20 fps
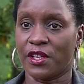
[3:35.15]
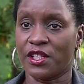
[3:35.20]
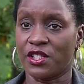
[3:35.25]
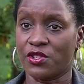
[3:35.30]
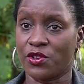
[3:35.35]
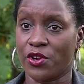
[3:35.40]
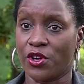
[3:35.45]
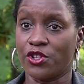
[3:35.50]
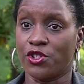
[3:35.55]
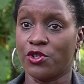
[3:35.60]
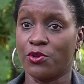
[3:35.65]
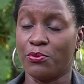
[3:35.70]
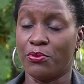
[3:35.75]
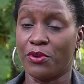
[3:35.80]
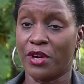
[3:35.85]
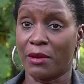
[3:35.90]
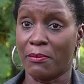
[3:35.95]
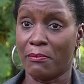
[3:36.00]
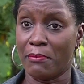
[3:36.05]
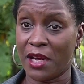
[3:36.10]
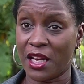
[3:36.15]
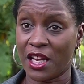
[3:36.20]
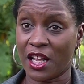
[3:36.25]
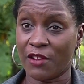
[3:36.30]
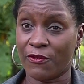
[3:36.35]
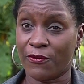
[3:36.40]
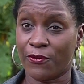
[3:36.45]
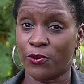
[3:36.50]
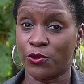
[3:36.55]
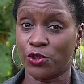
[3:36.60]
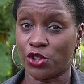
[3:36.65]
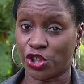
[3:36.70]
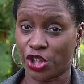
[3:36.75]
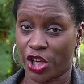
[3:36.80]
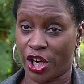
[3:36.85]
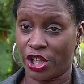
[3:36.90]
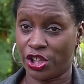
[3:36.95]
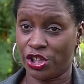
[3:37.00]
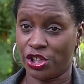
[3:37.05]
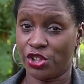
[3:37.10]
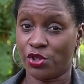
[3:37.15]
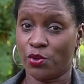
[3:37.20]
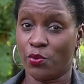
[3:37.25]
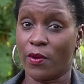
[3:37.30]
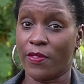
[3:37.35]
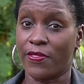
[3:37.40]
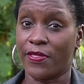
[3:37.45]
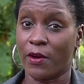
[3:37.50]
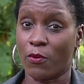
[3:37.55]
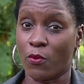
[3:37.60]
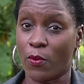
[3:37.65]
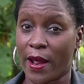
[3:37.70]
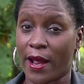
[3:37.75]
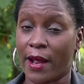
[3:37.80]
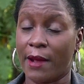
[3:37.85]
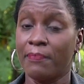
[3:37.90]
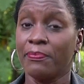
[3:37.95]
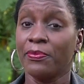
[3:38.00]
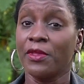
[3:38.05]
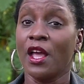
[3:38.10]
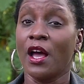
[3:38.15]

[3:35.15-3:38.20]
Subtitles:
is going to bring meaningful change with the way